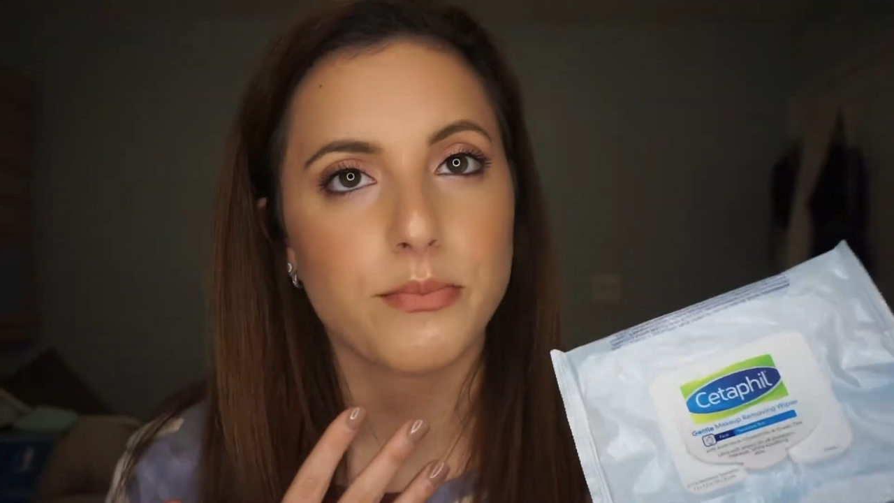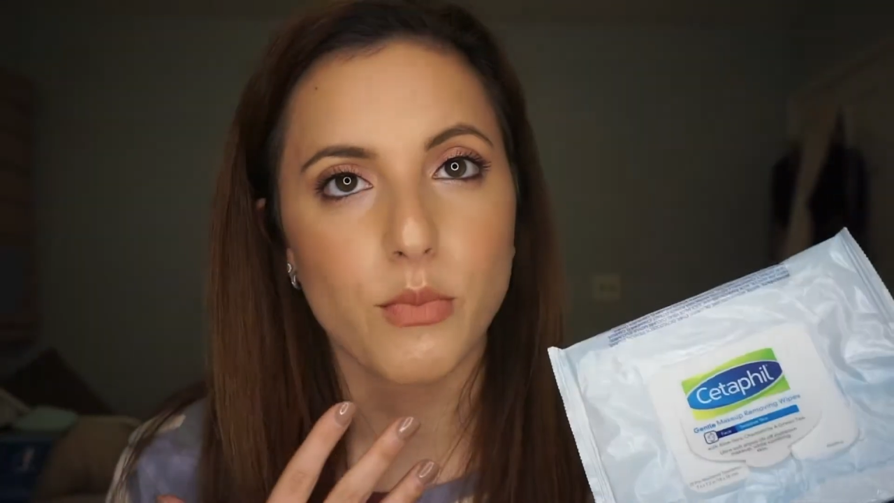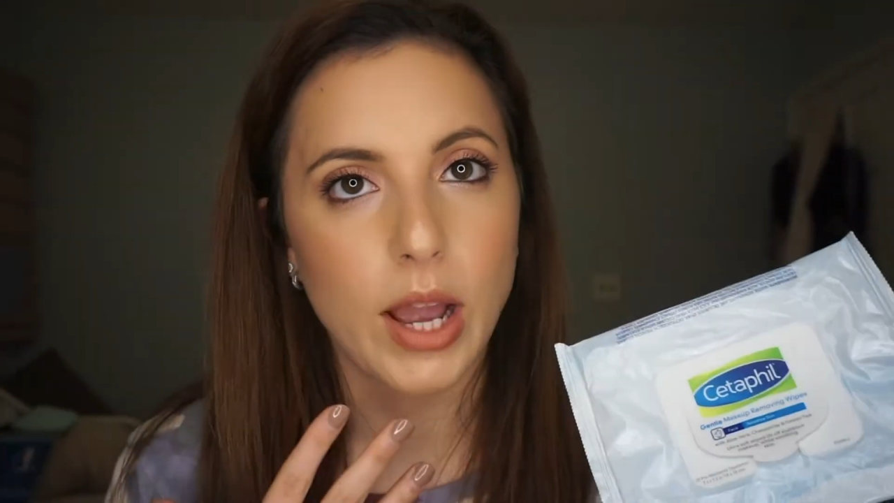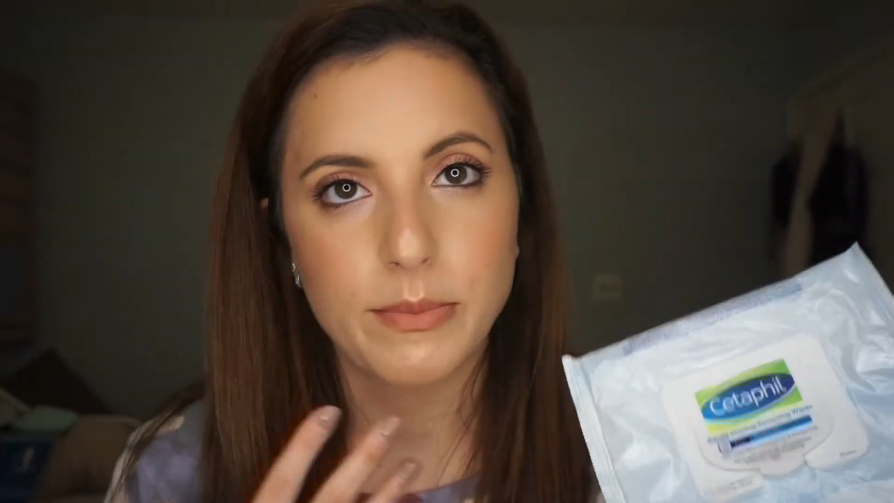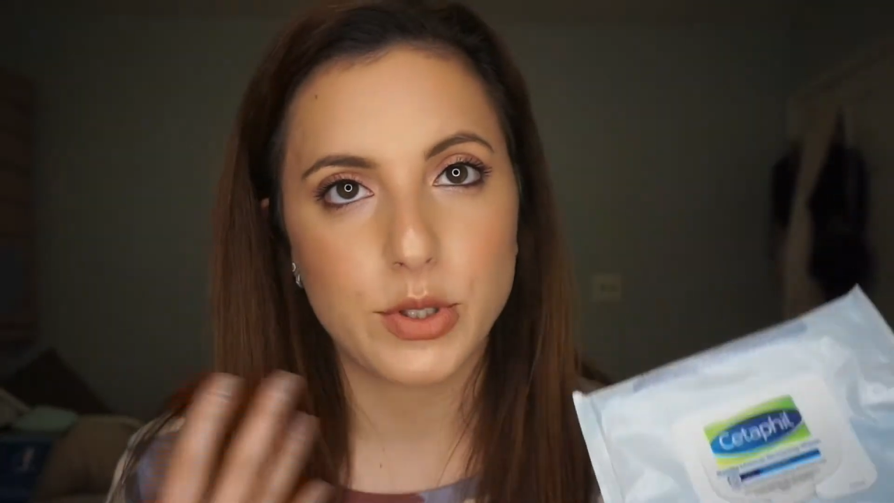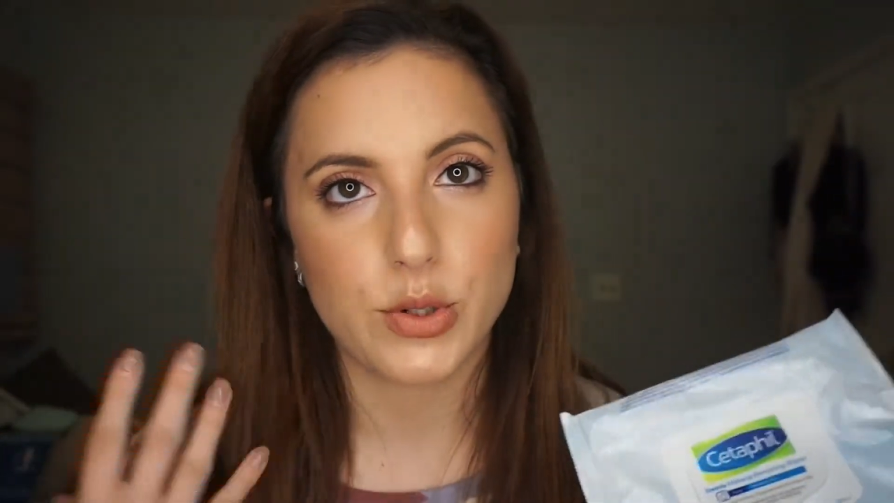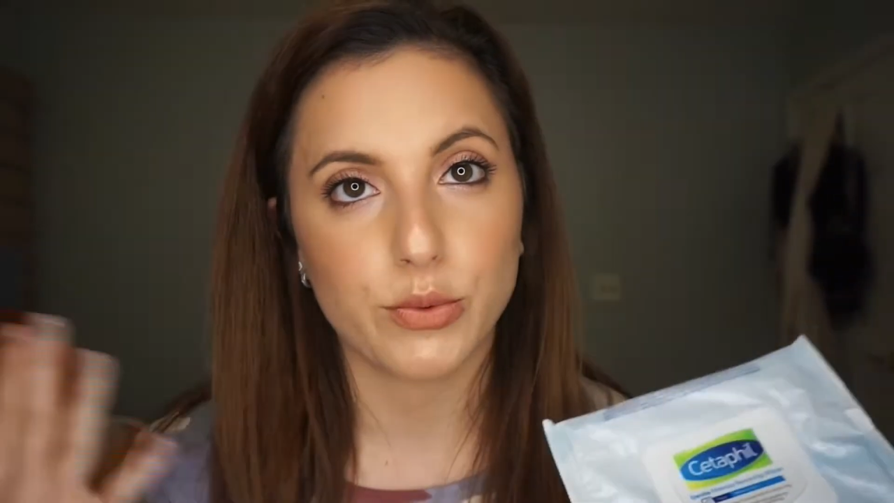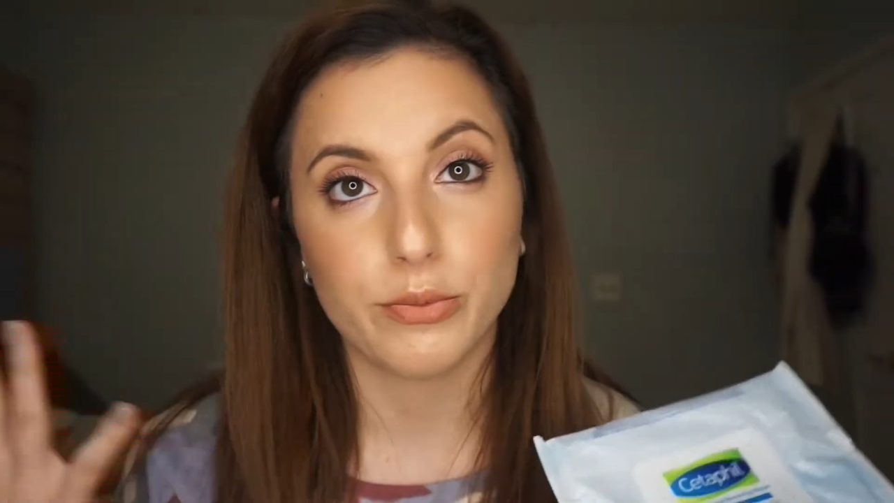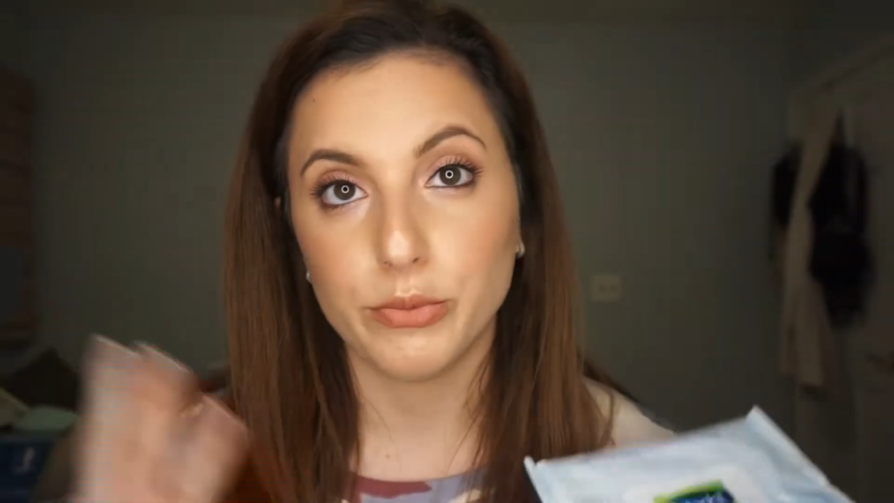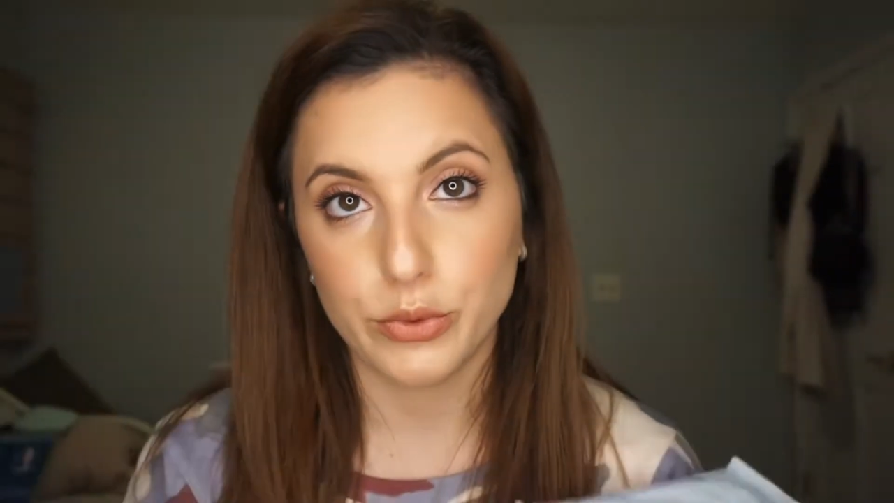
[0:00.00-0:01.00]
wipes to
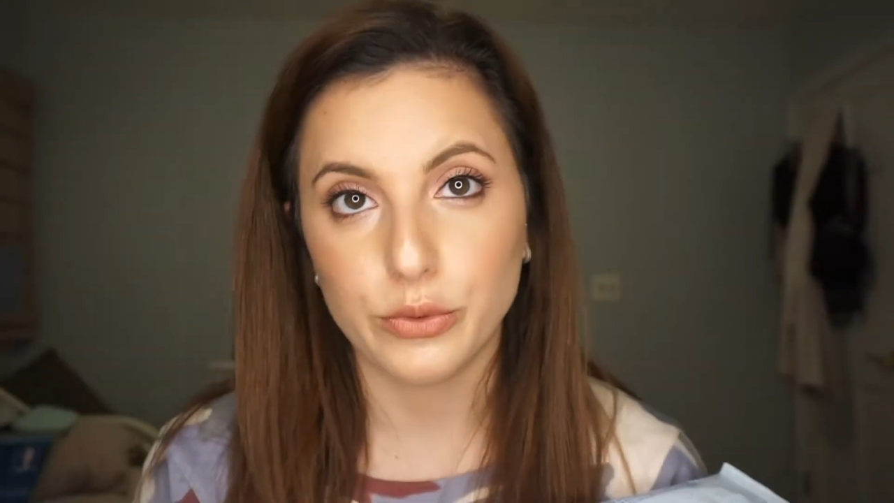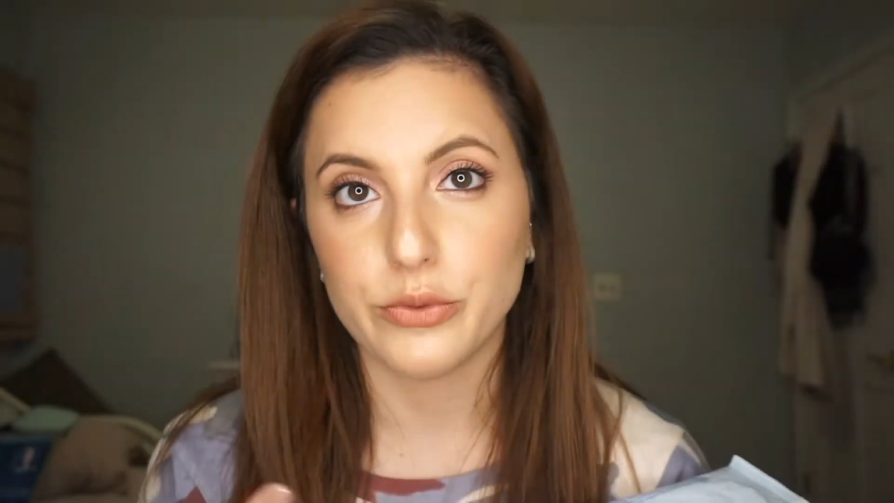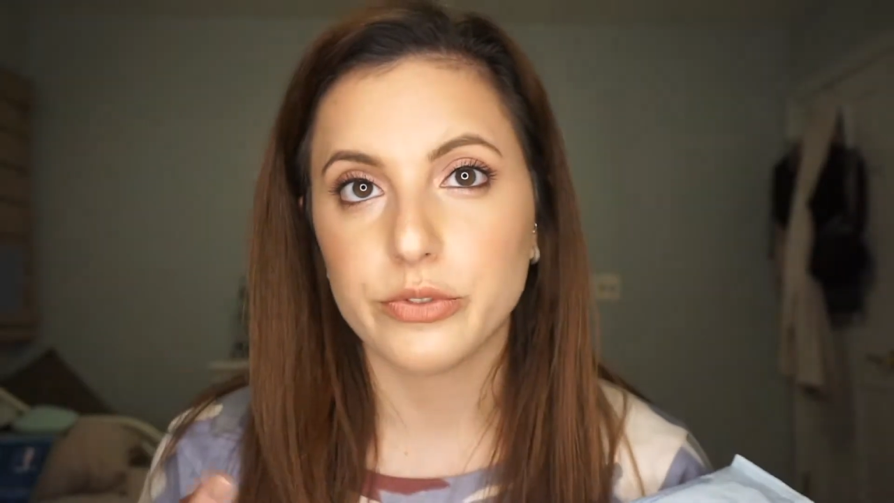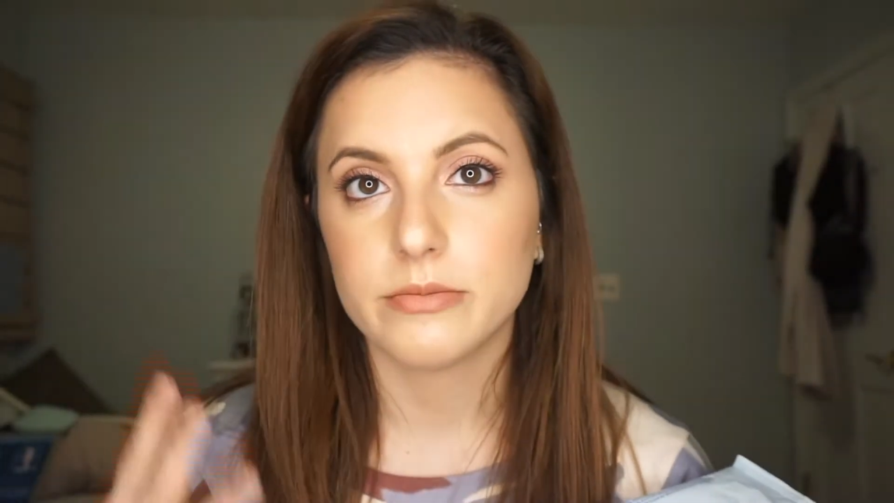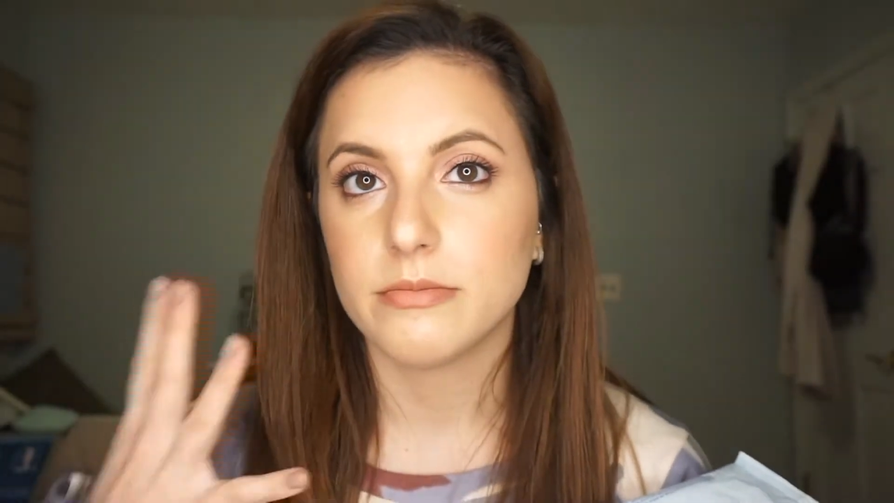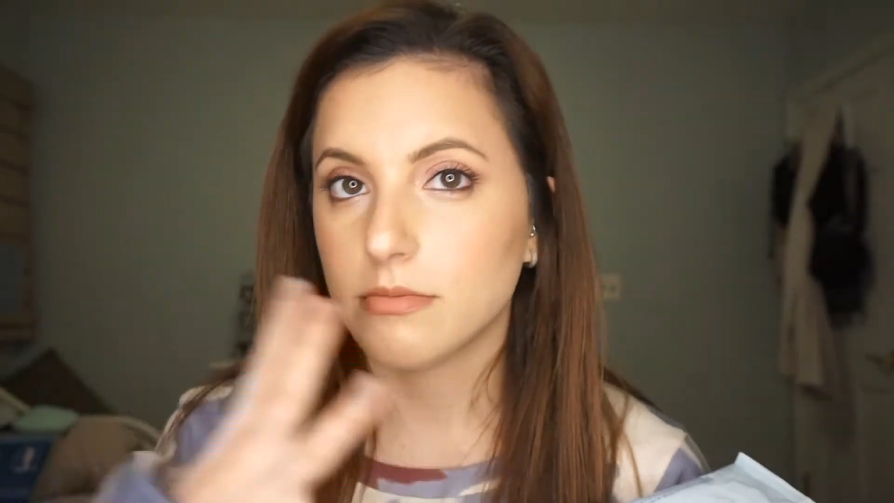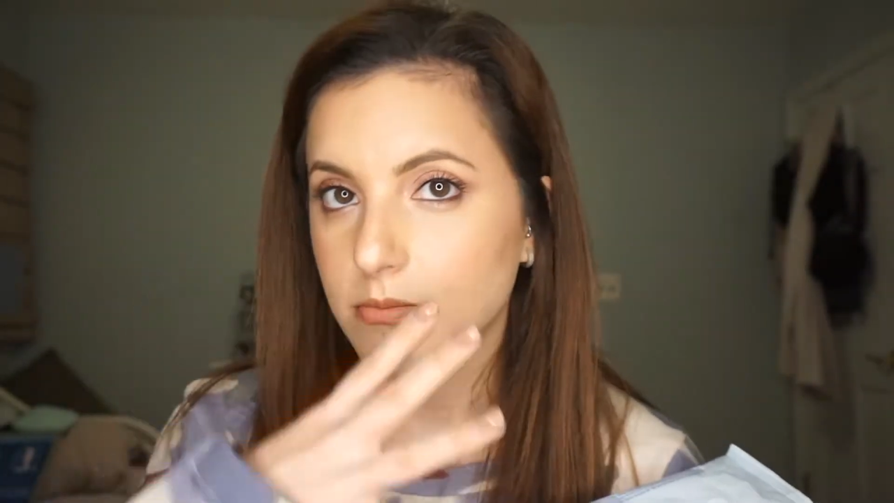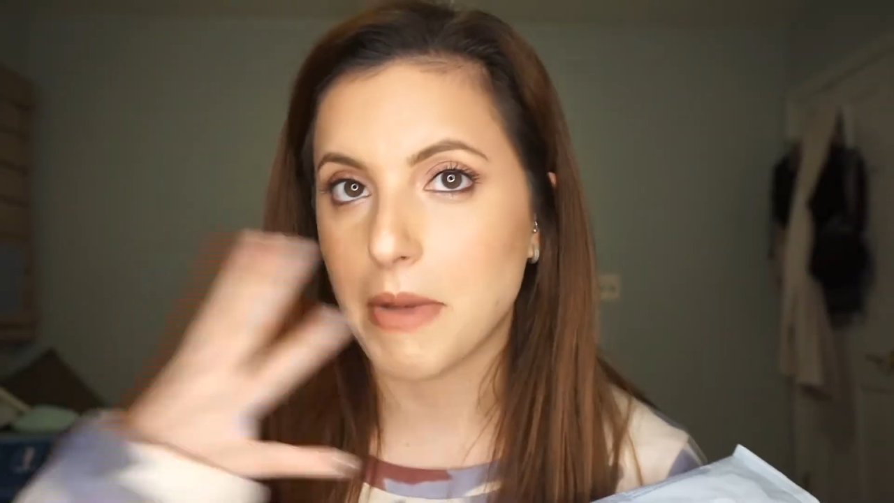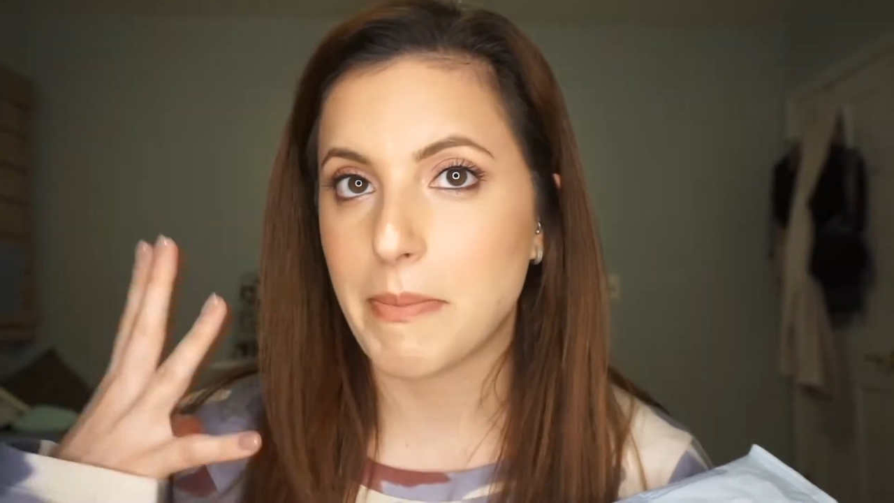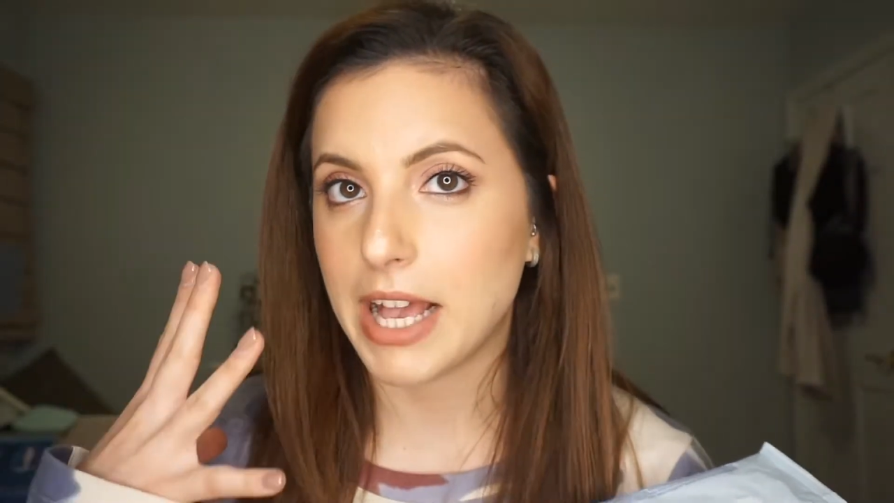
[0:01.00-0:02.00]
remove
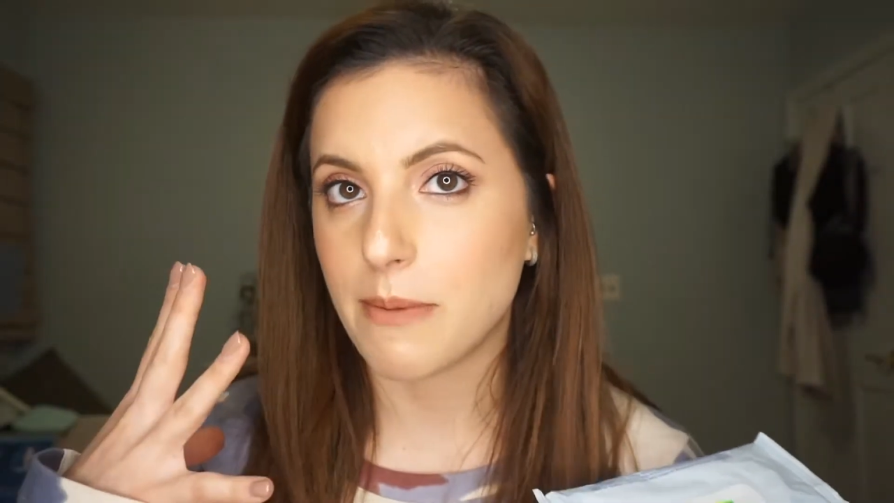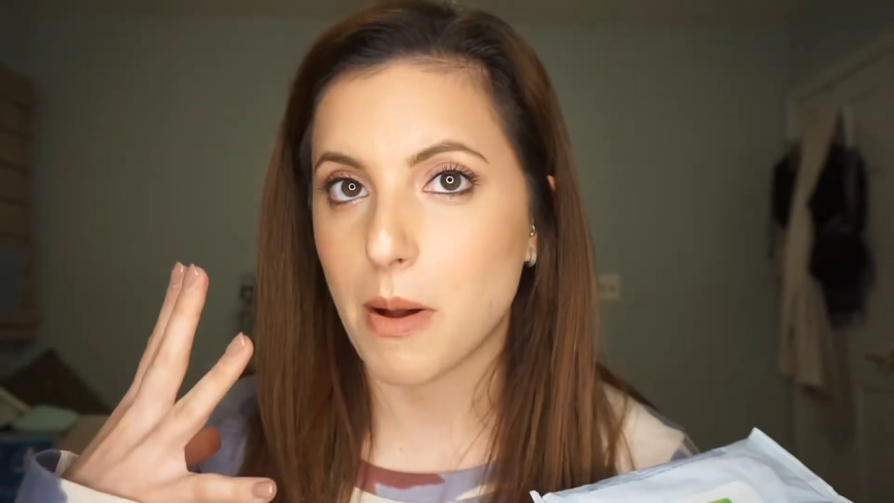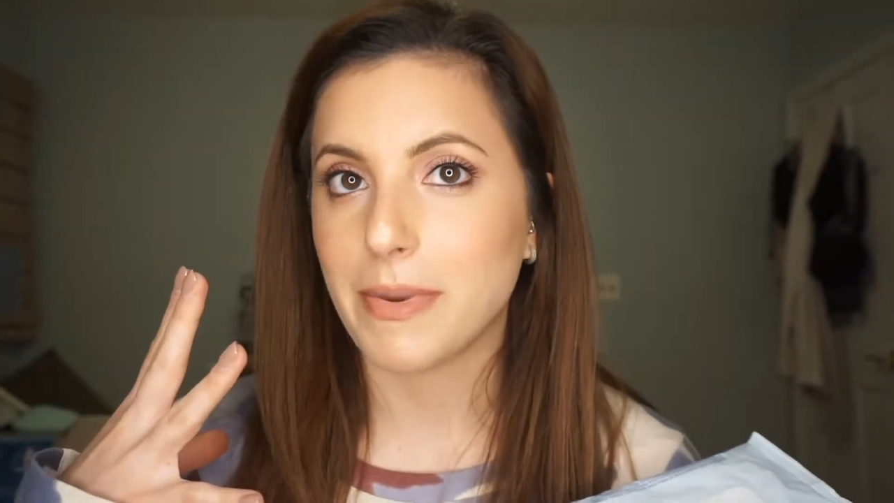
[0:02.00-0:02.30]
my makeup on